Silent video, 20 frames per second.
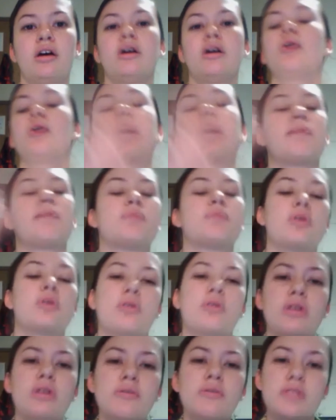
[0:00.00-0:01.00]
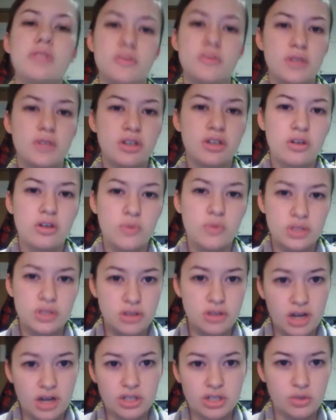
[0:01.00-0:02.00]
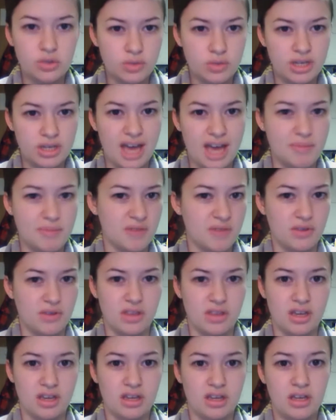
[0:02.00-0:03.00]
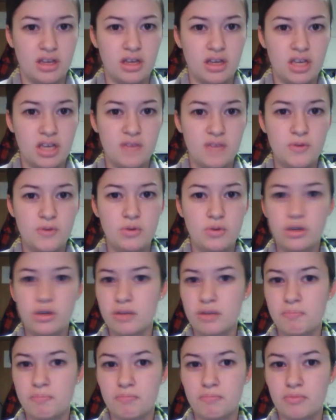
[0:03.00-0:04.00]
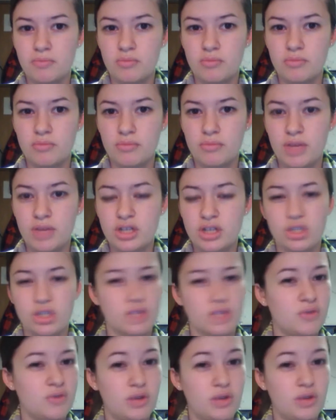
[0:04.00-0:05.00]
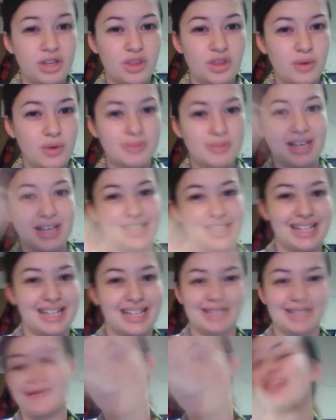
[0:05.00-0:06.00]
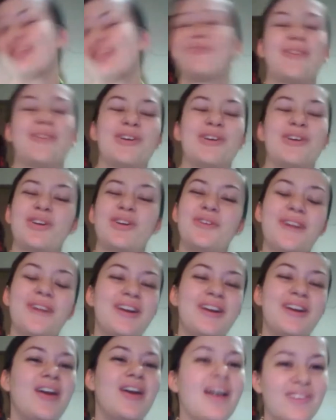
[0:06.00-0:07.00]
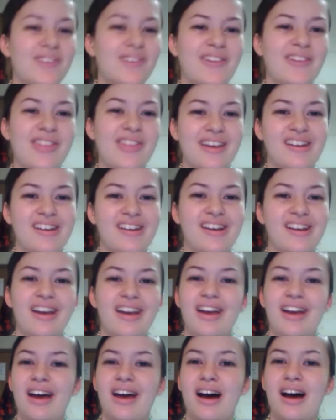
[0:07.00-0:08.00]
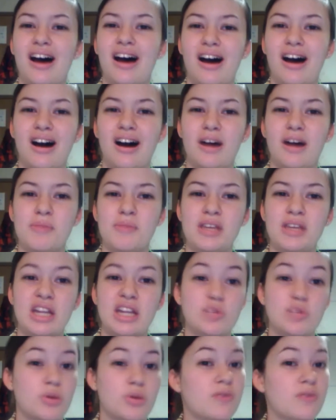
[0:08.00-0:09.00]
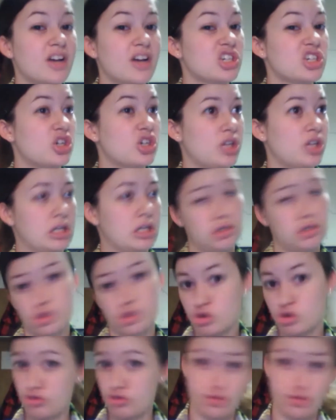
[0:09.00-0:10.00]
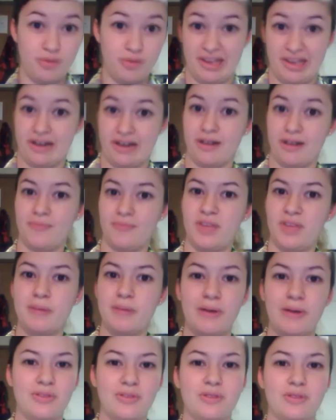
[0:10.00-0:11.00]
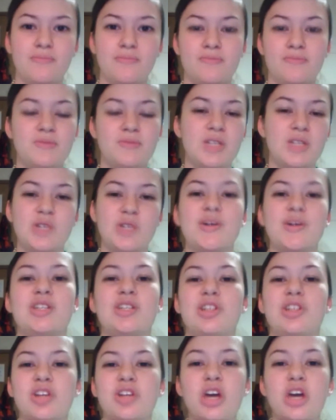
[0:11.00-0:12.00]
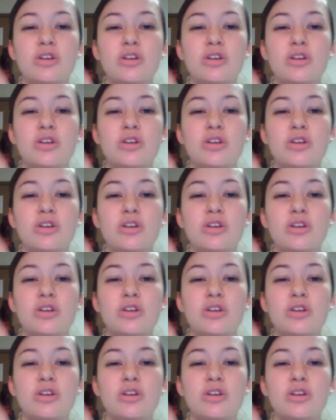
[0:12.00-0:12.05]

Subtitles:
Okay, the goal of this video was not to recap everything. If you look at the websites I just posted for you, you'll find out everything in a professional and truthful manner about the situation.